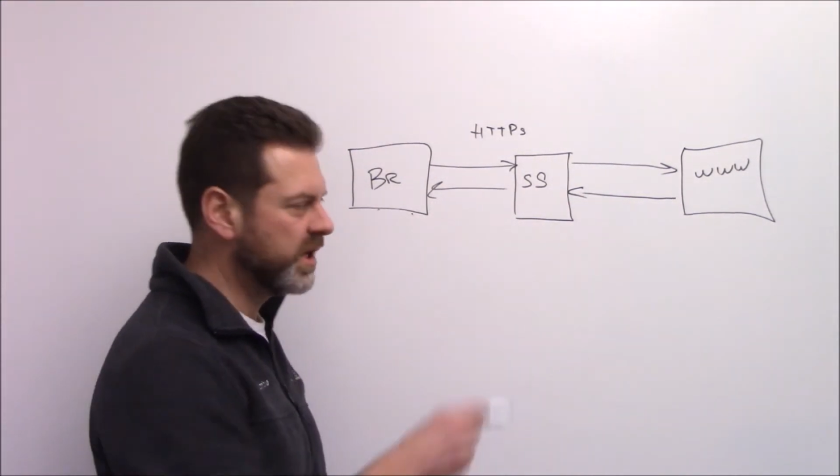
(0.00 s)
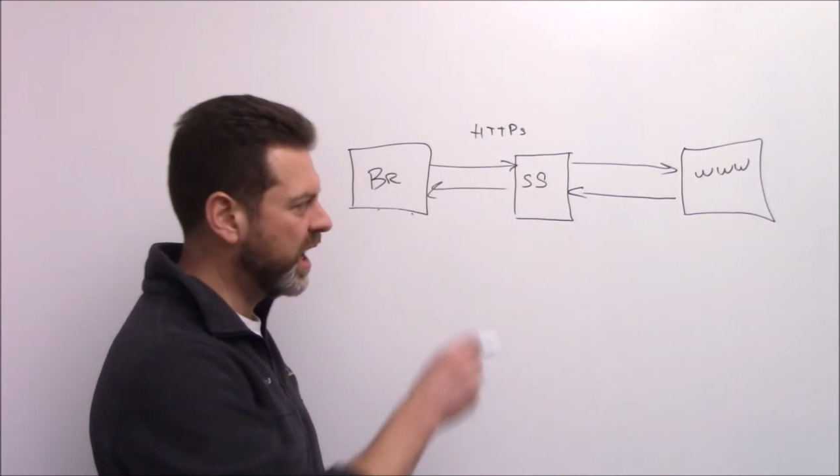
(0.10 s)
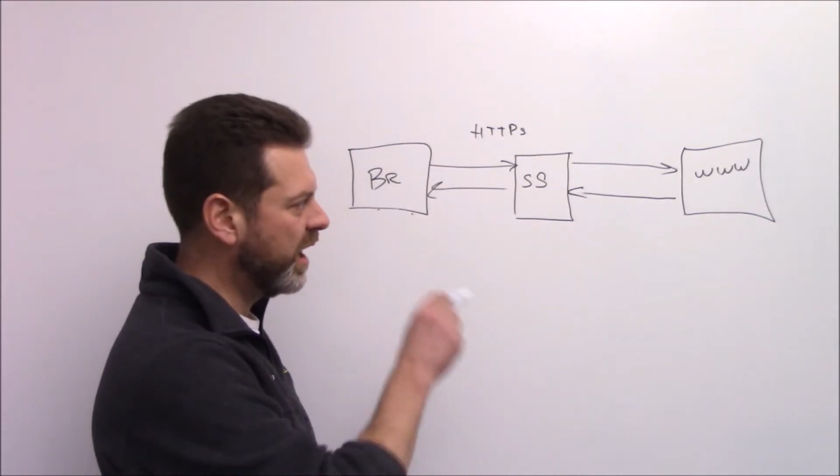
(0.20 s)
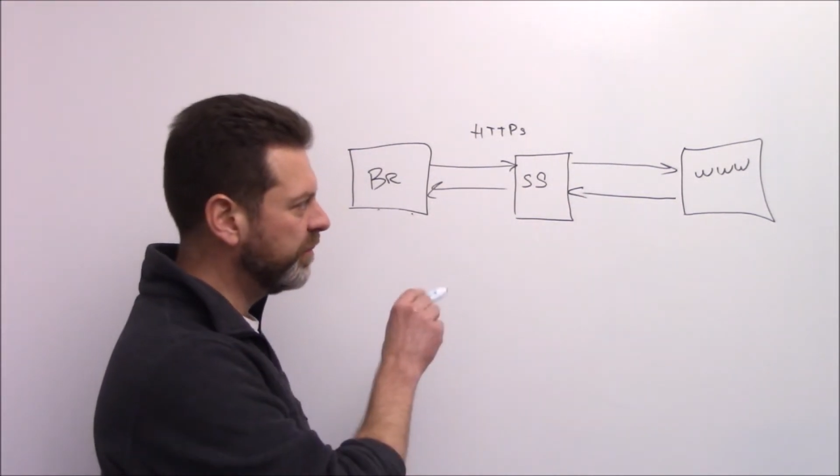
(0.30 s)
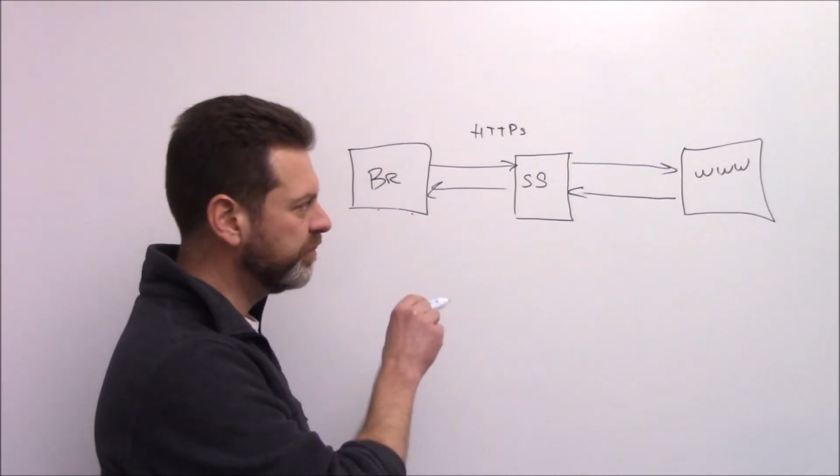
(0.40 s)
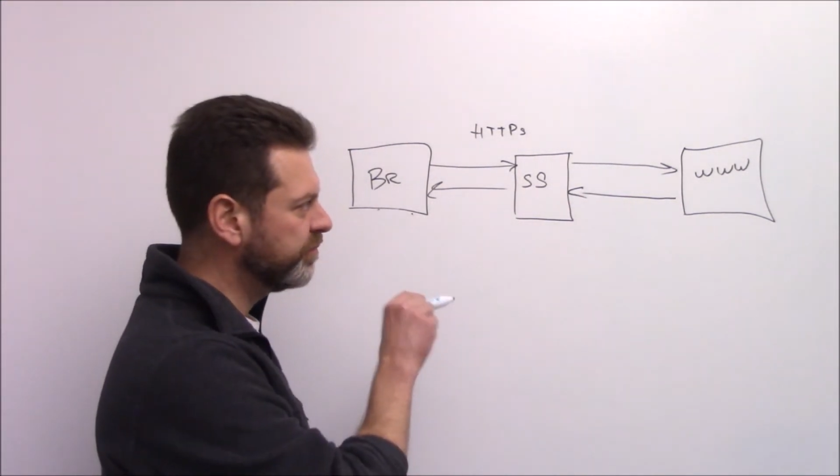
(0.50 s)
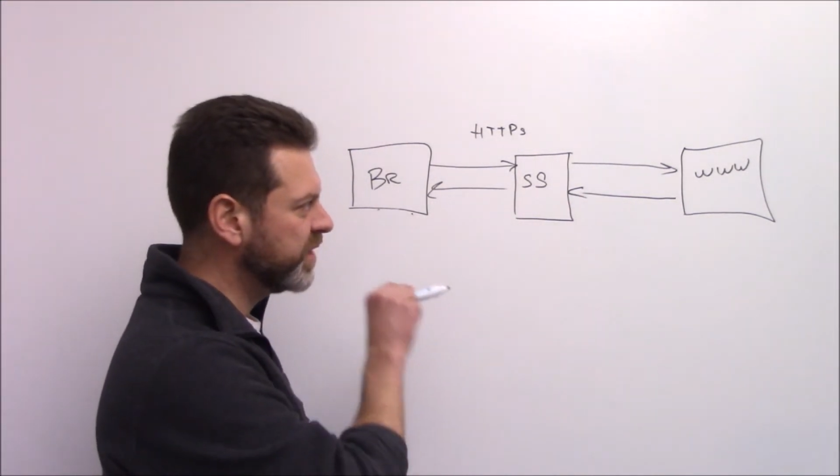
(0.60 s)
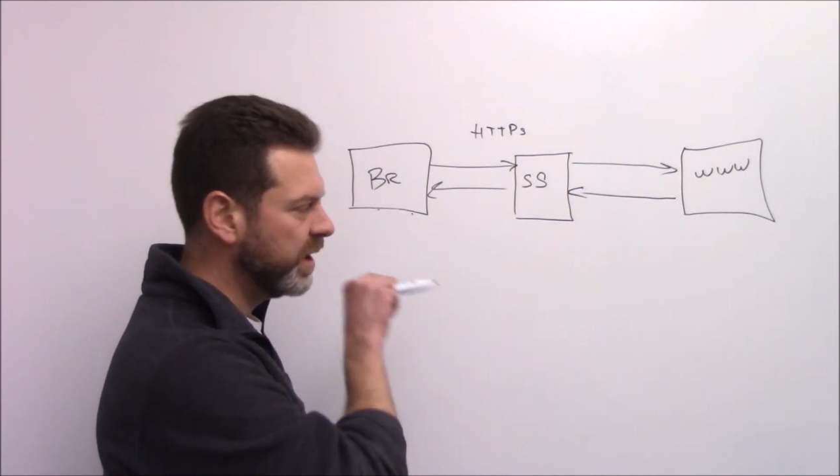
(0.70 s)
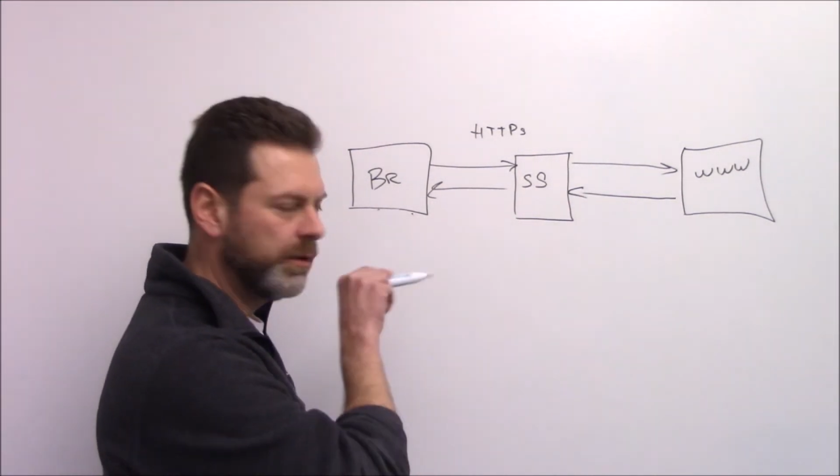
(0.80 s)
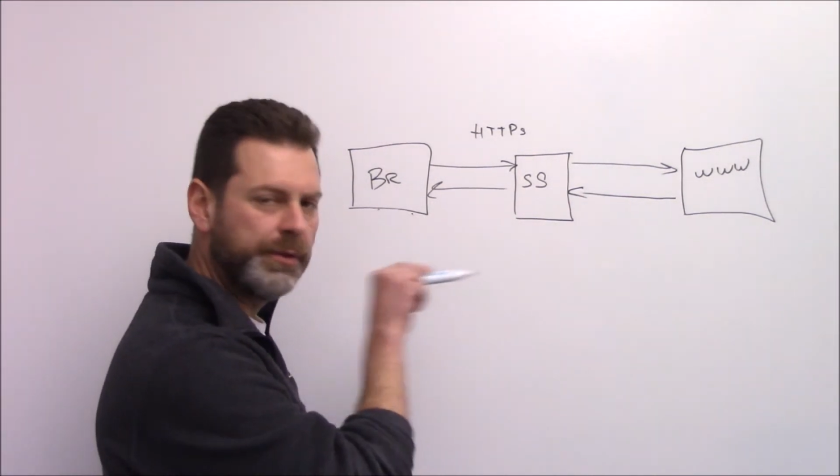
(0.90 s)

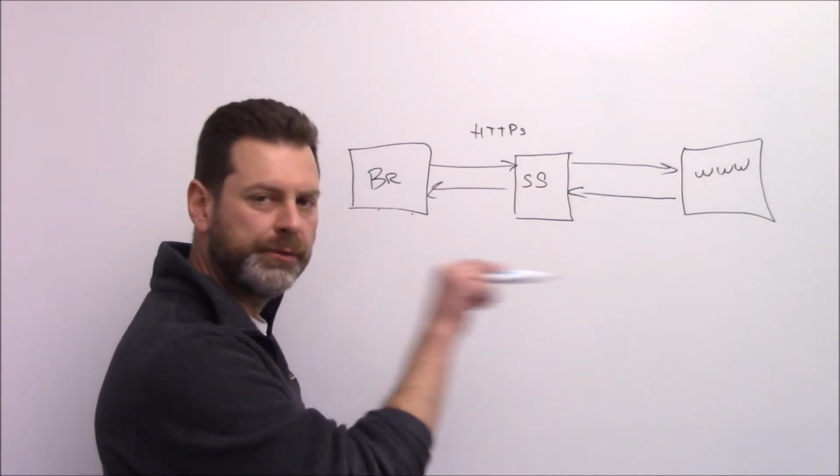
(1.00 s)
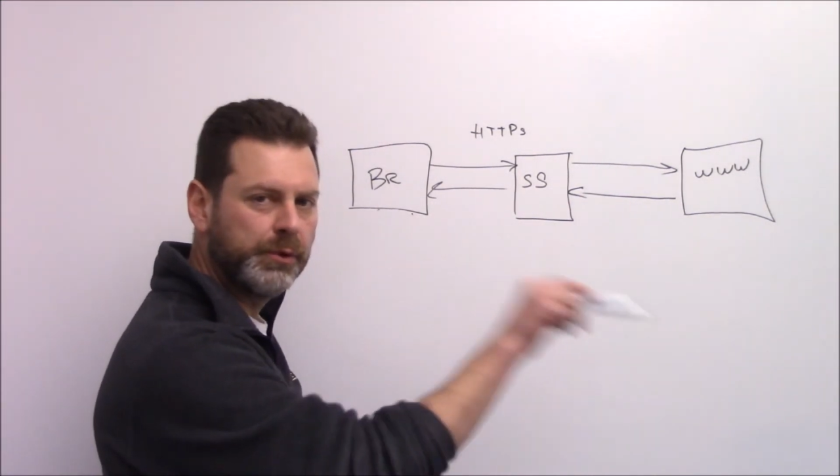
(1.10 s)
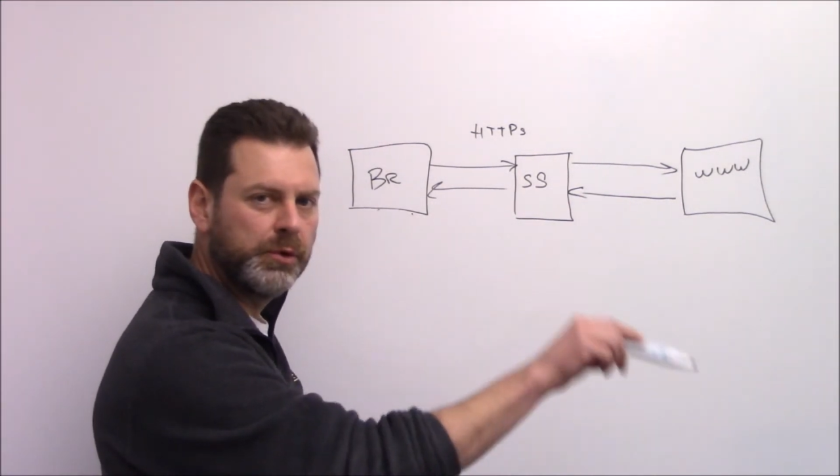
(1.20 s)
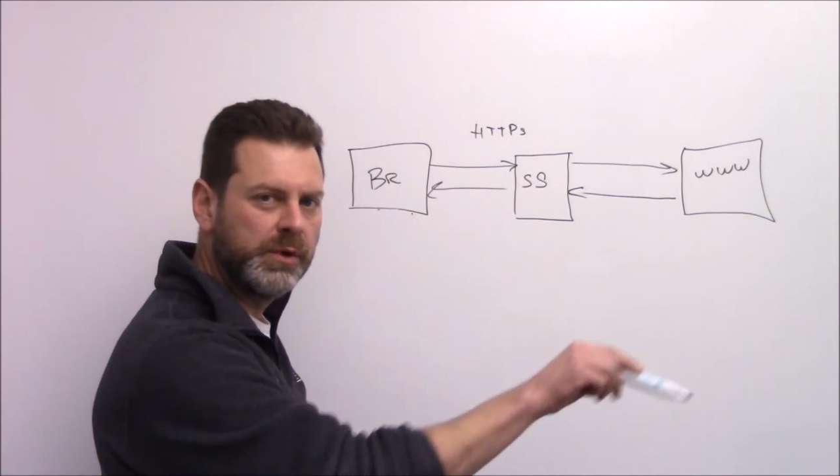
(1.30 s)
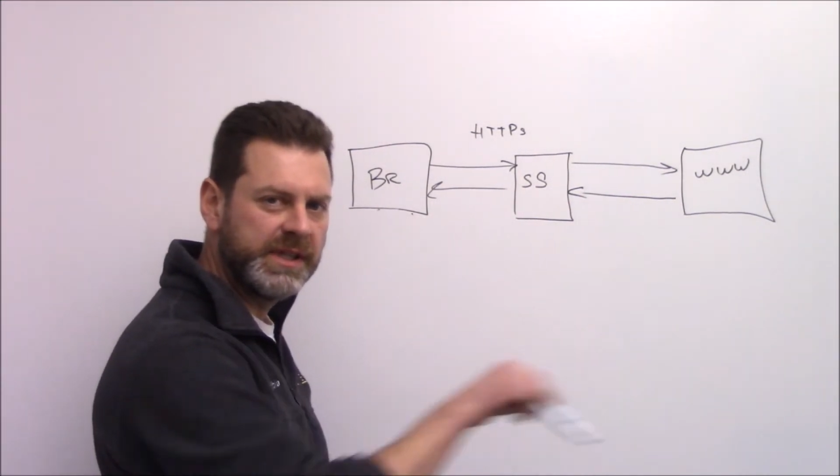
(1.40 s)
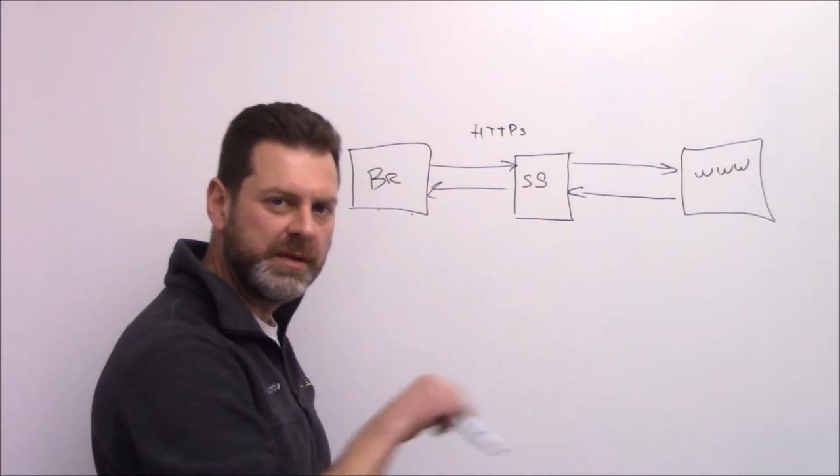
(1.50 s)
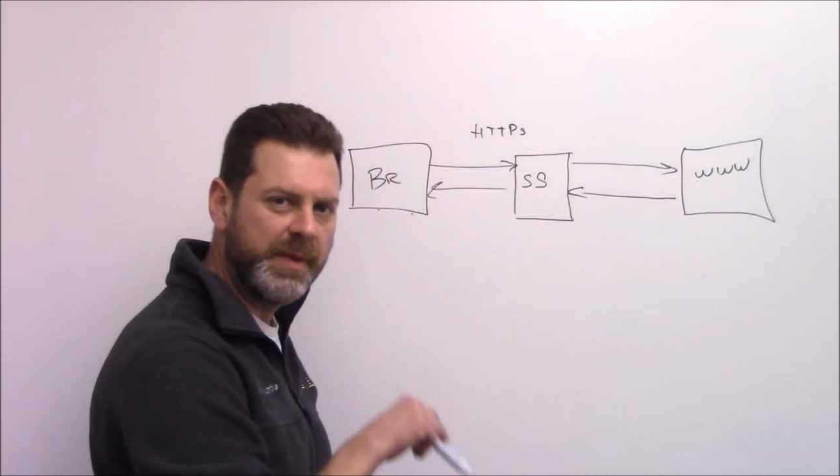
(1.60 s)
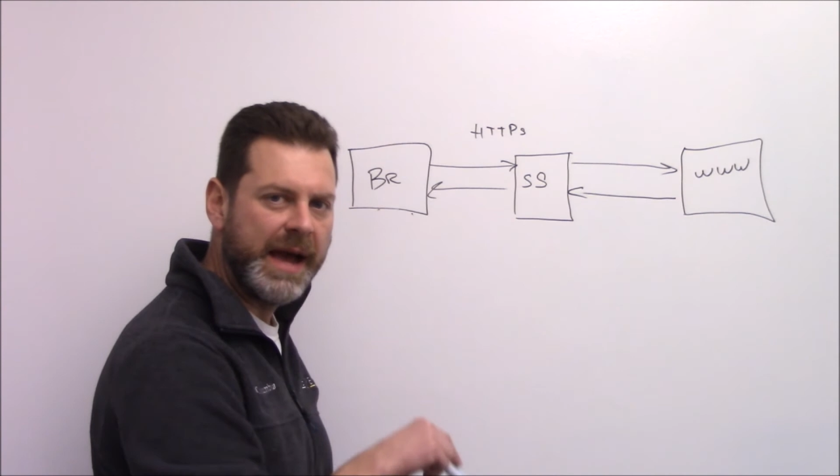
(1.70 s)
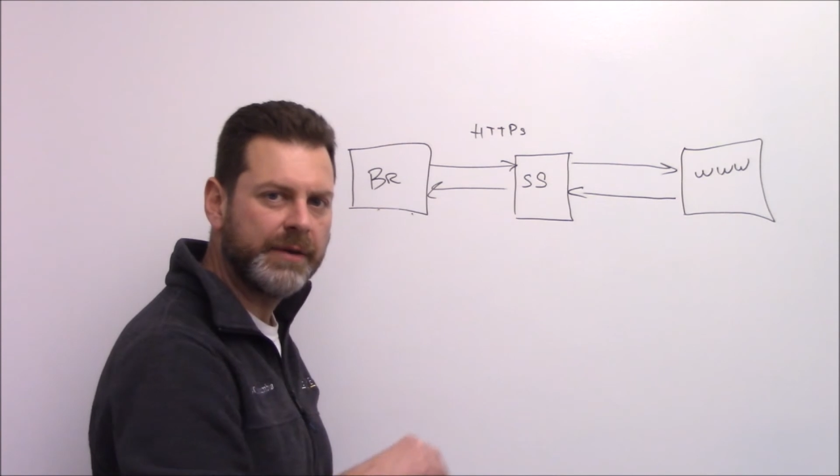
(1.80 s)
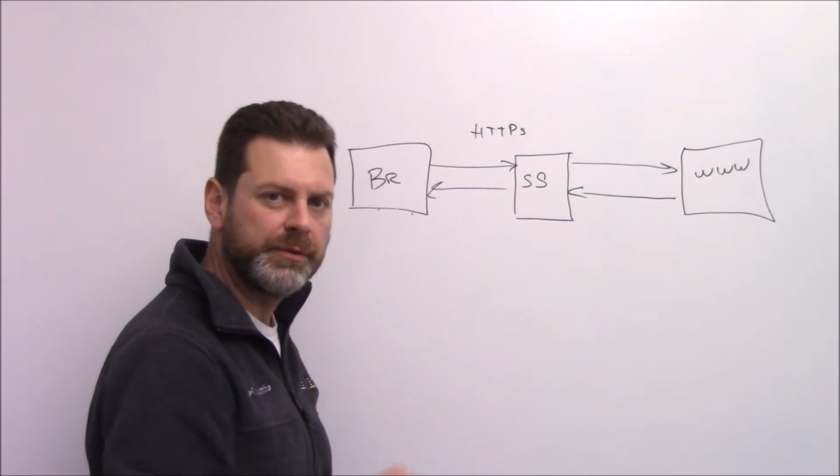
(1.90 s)
through and then
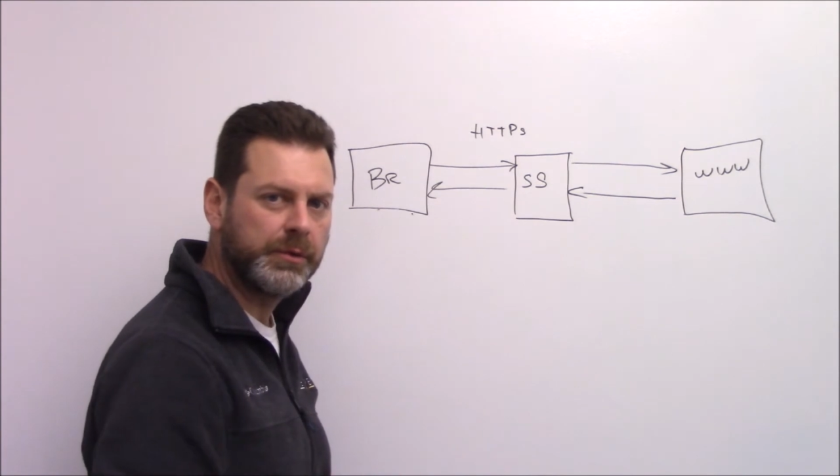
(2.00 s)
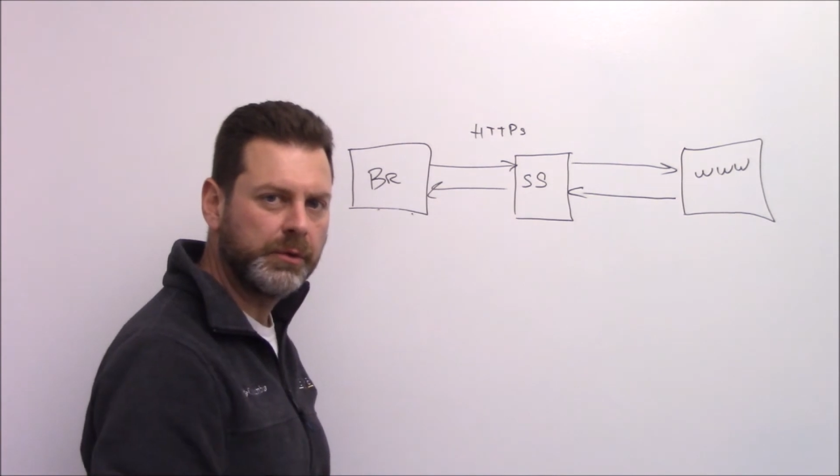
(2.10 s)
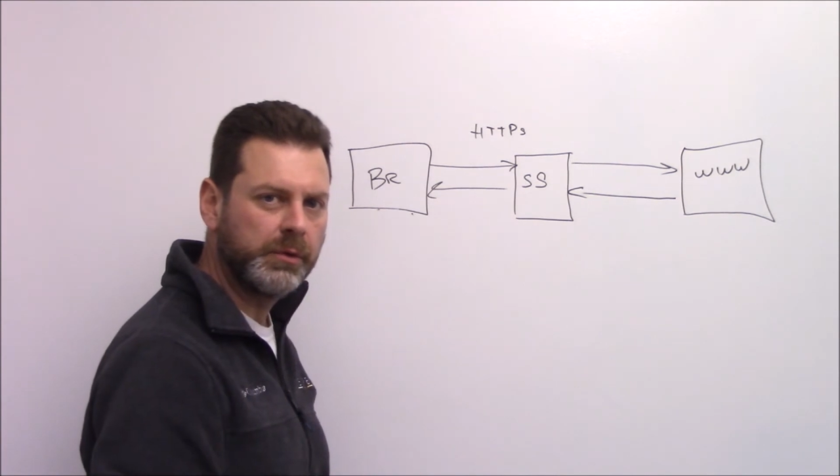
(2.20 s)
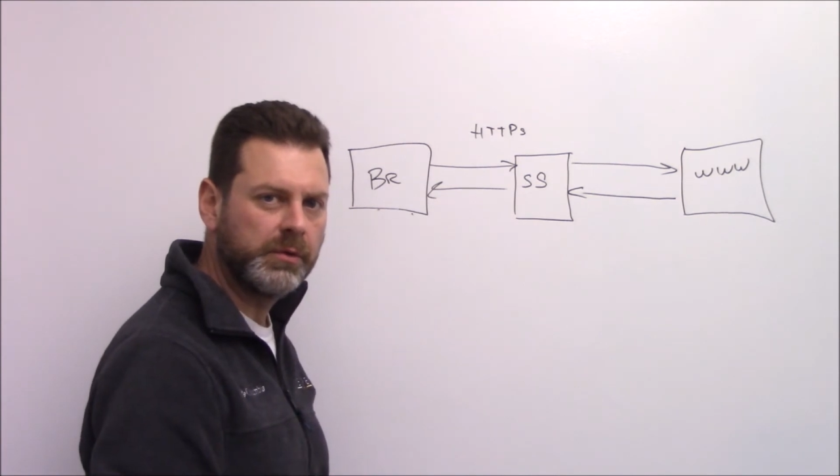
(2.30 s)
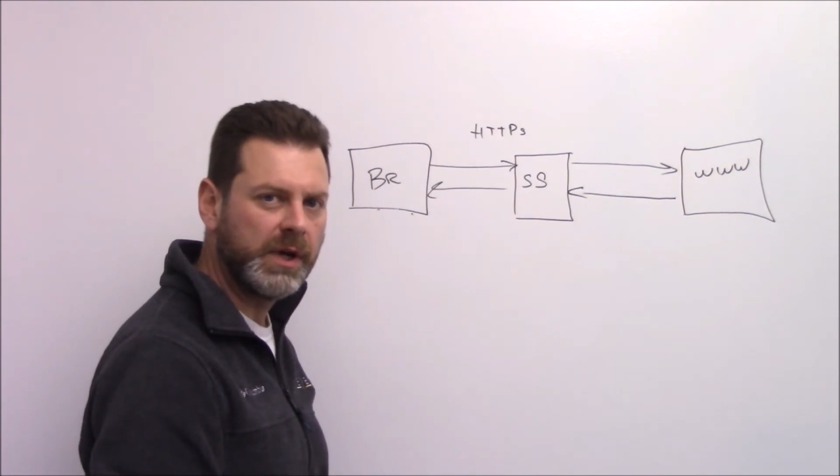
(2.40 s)
back through